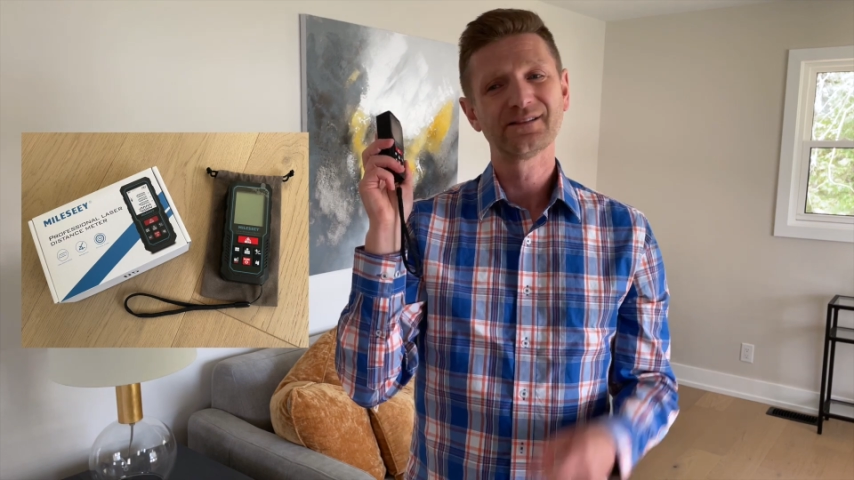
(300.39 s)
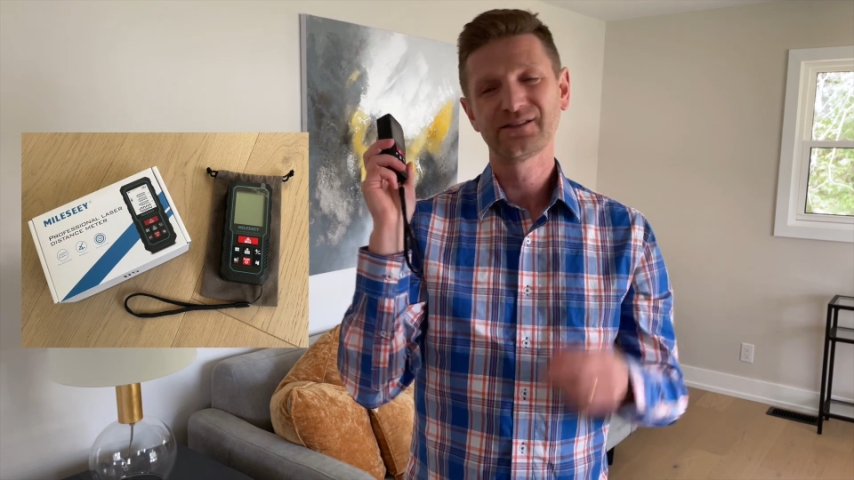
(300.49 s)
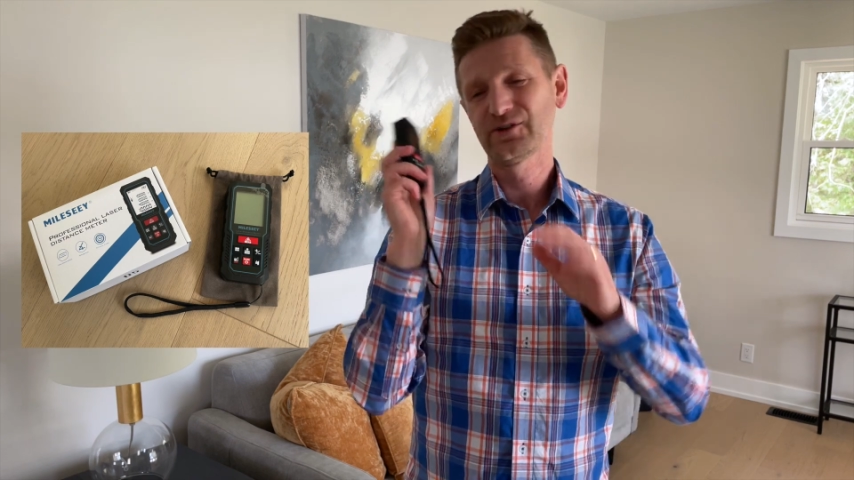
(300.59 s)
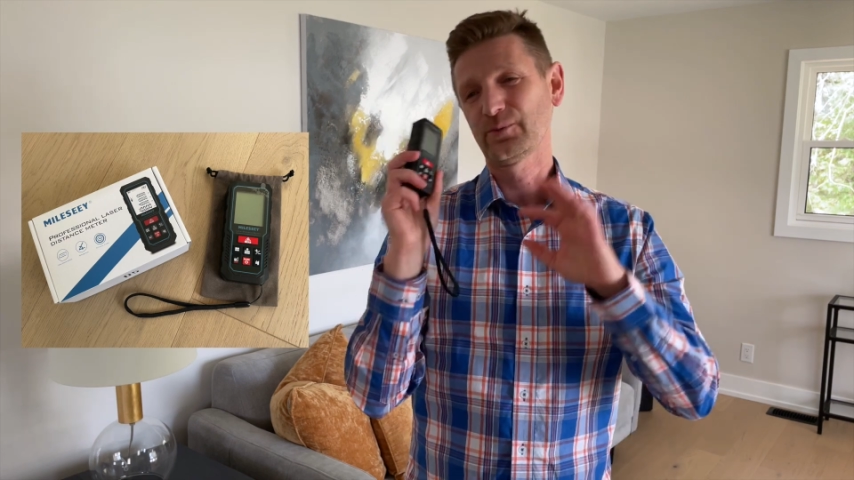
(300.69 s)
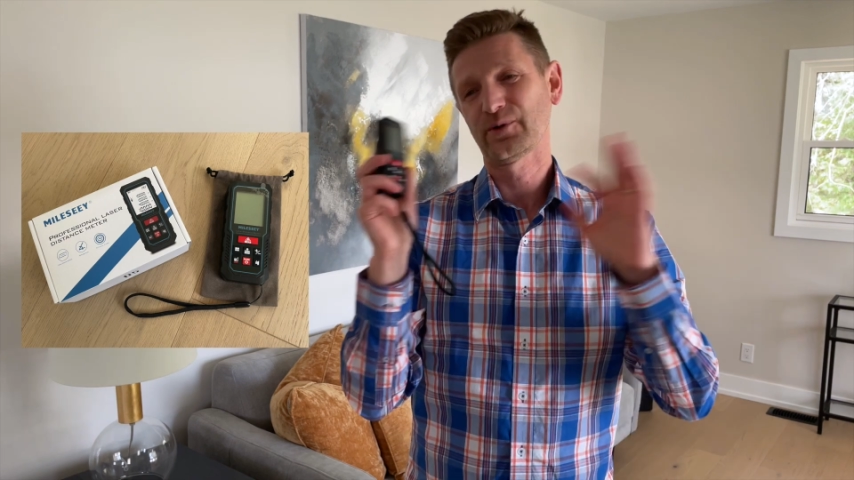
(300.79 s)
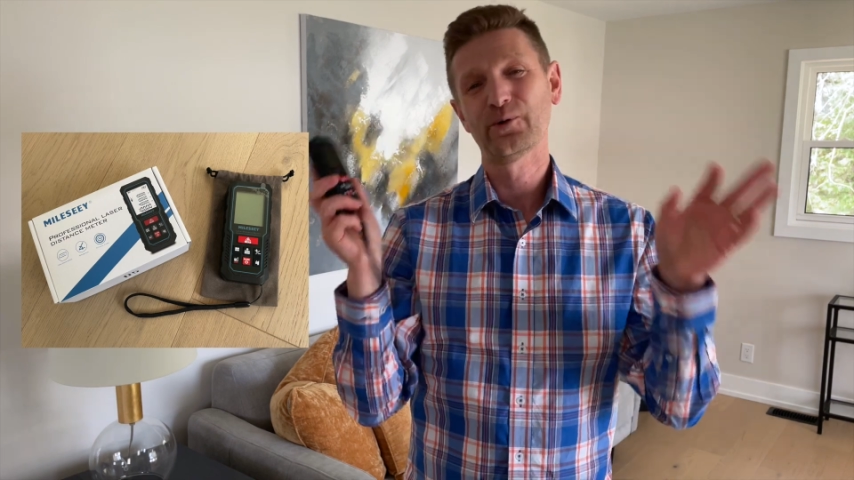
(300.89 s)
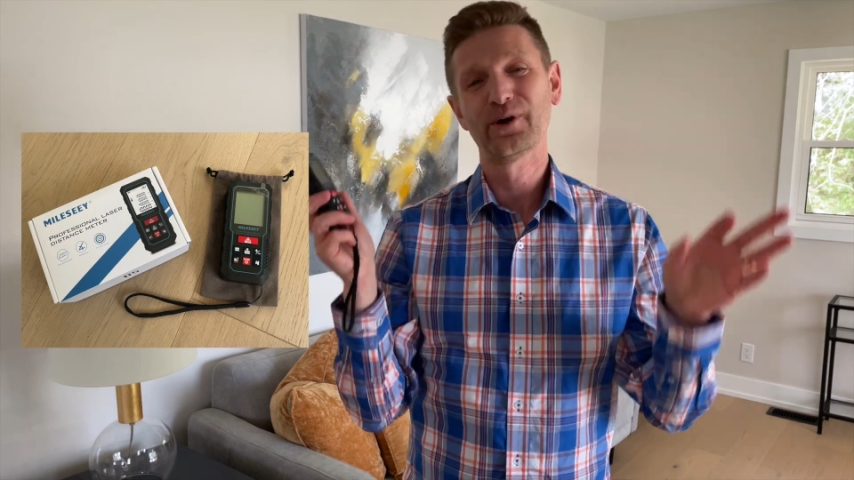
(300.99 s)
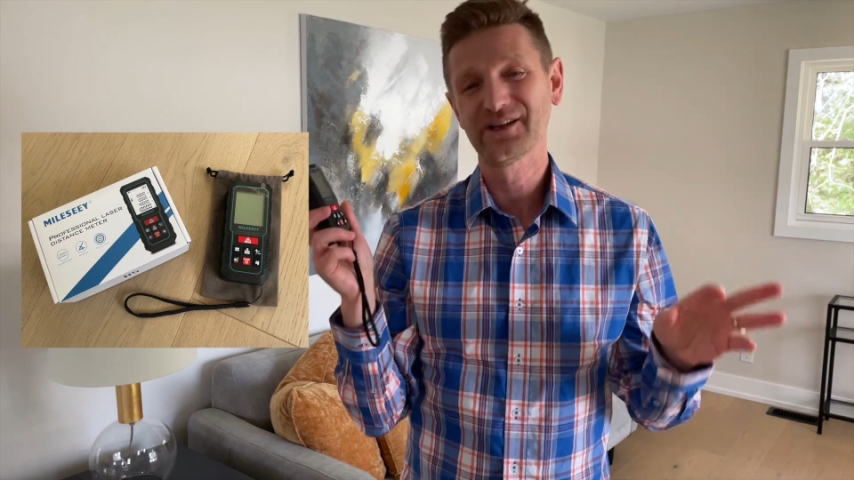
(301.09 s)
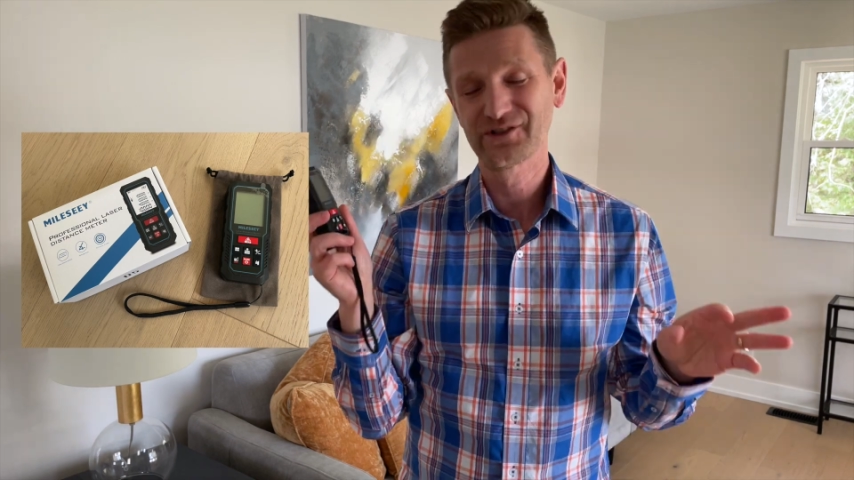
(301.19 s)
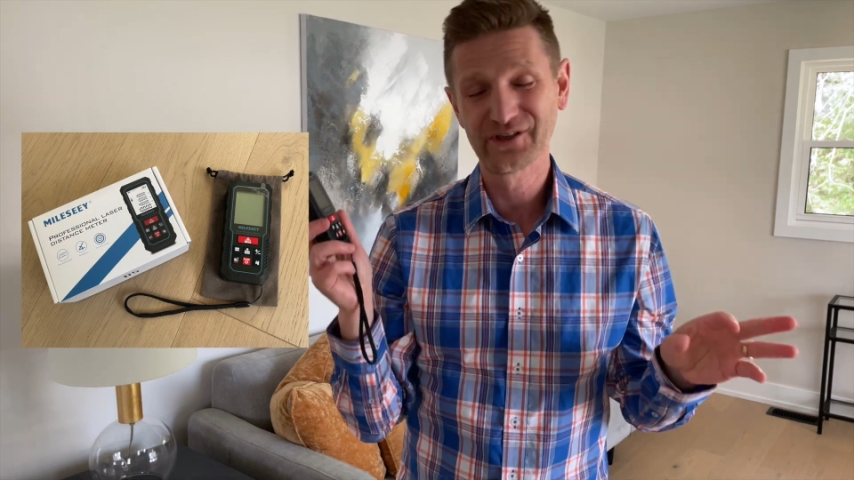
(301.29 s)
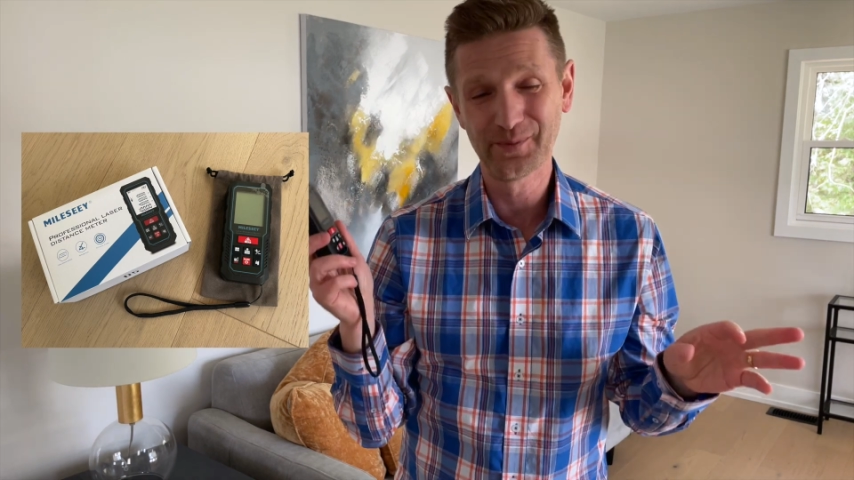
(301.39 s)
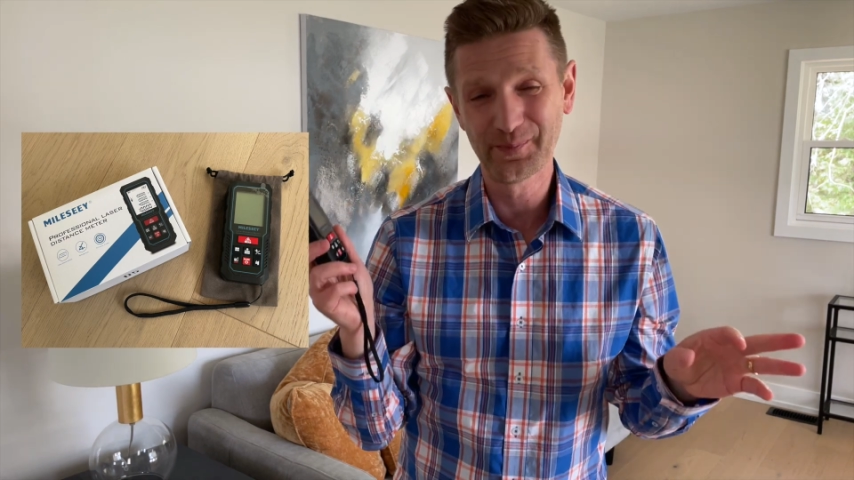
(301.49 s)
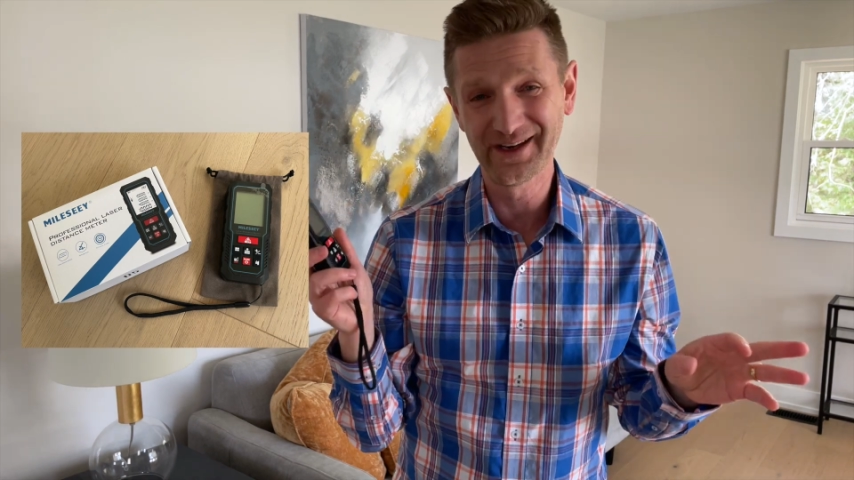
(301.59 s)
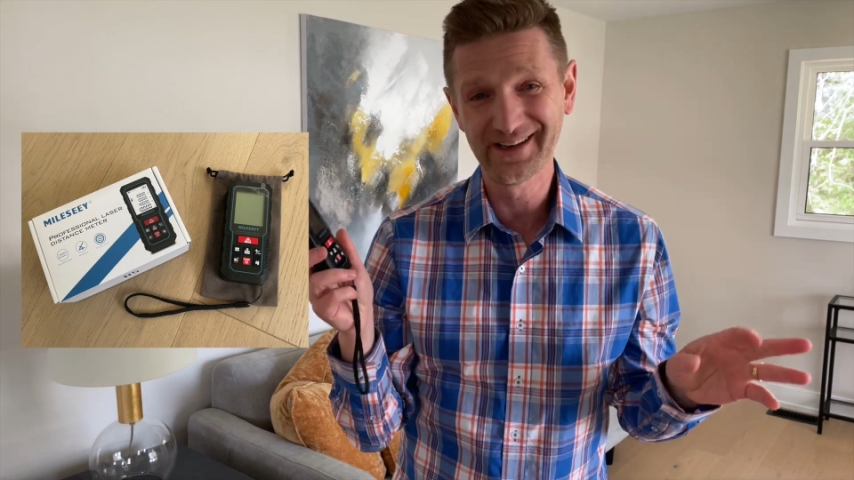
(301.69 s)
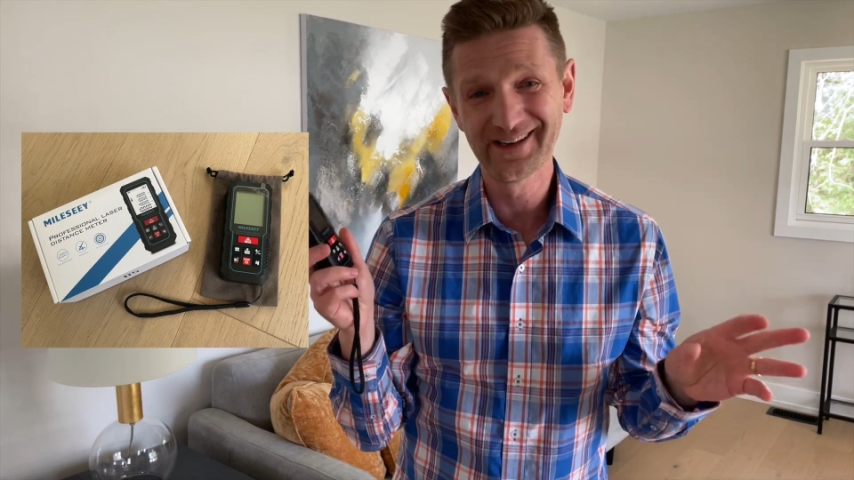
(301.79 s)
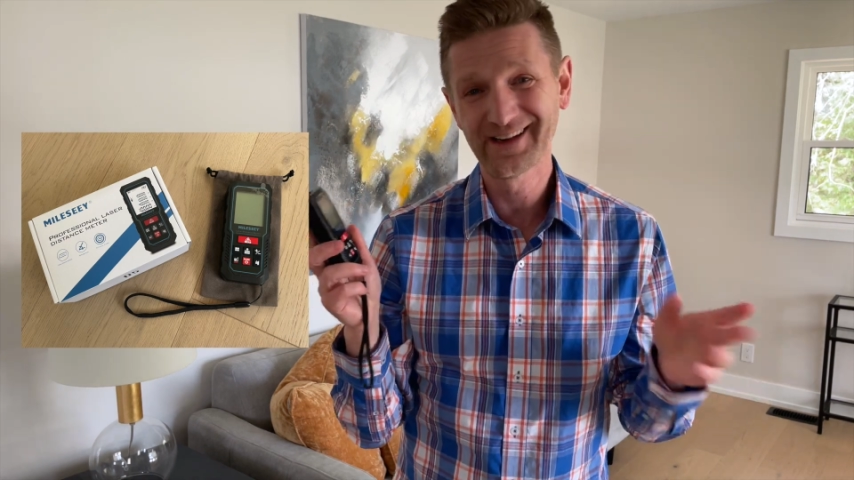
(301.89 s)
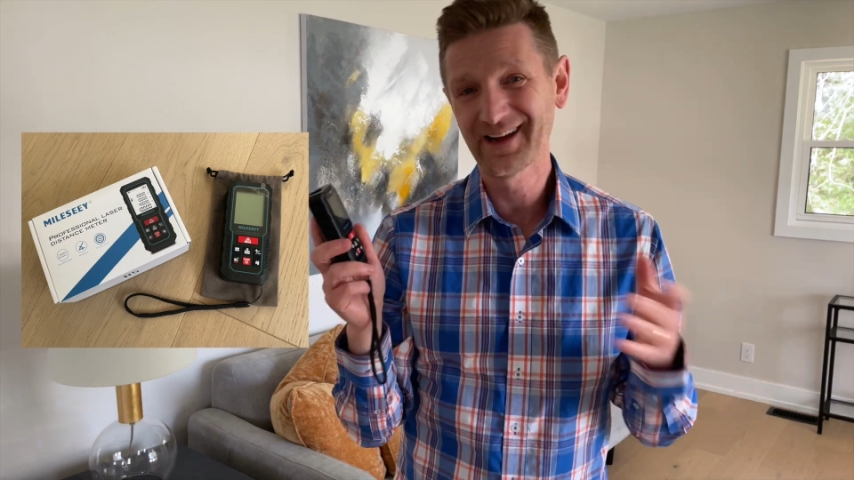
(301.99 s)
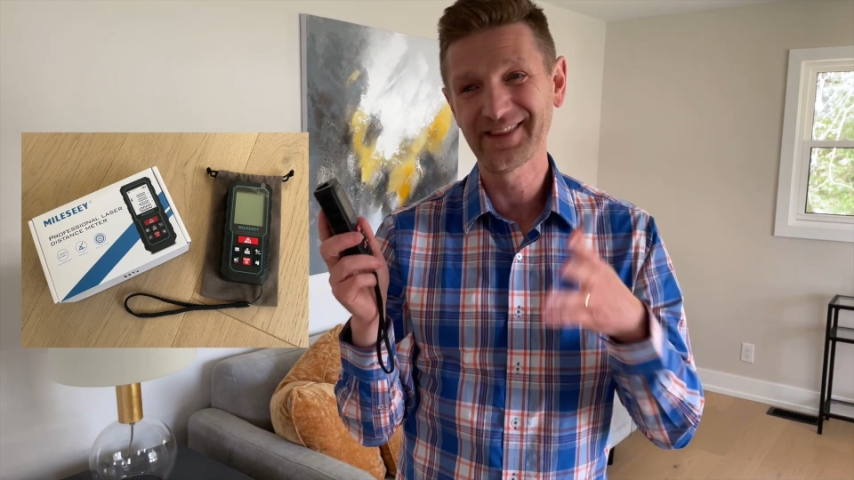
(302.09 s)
super quick shipping.